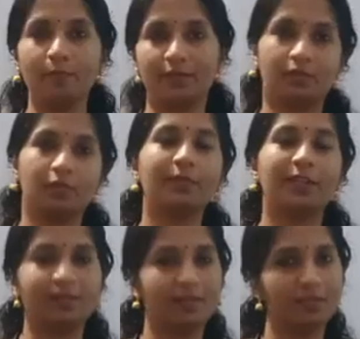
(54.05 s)
bus stop,
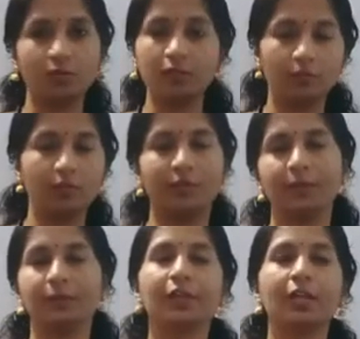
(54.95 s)
and it is not
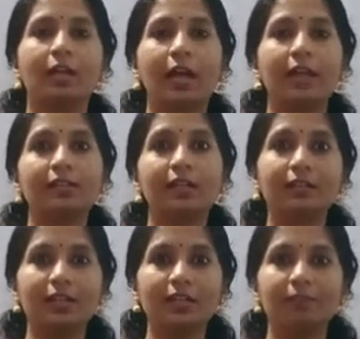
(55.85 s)
moving. And
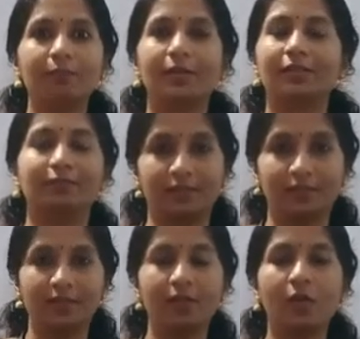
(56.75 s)
suddenly the bus
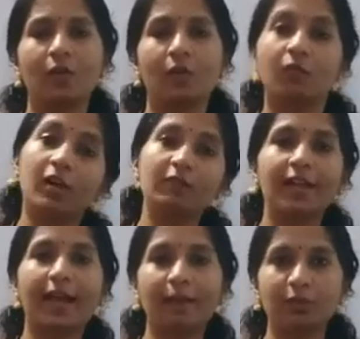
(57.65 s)
starts. What
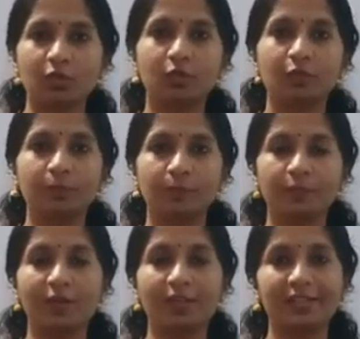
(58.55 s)
will happen to you?
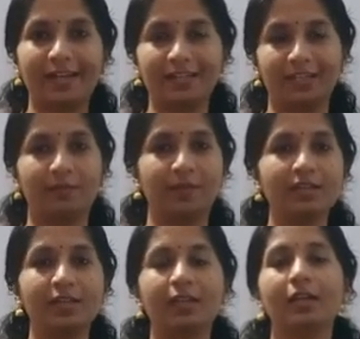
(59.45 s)
You are standing in a
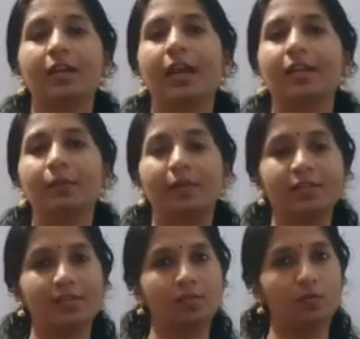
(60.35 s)
bus, and the
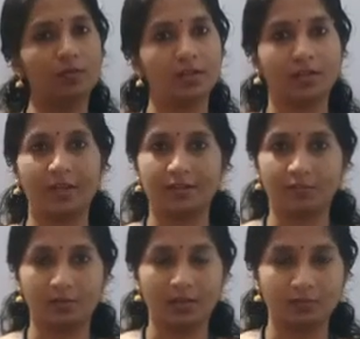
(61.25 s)
bus is not at
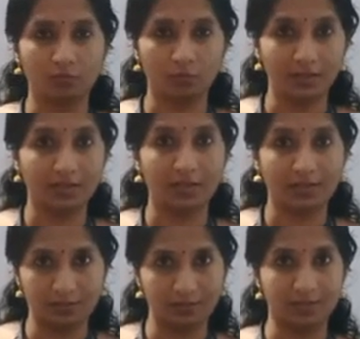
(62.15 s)
movement
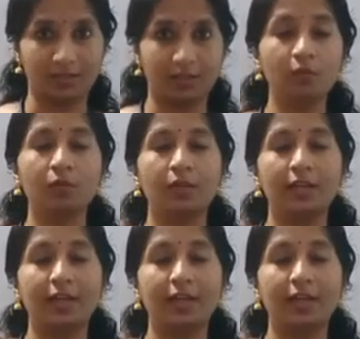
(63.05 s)
just now,